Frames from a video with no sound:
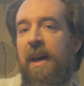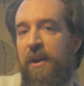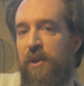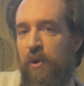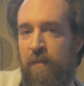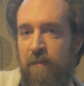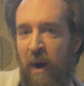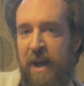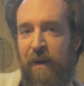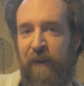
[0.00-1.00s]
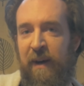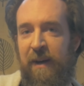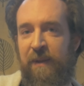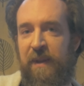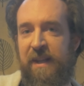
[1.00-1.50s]
You might have
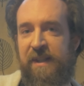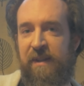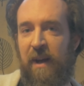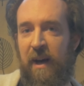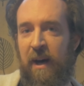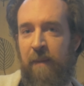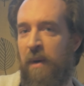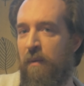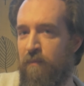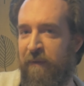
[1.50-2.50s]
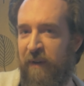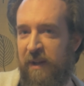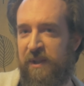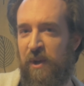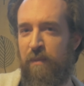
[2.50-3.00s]
heard this
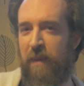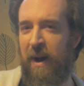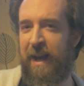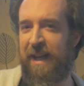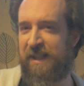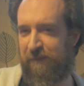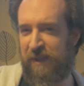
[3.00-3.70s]
referred to by its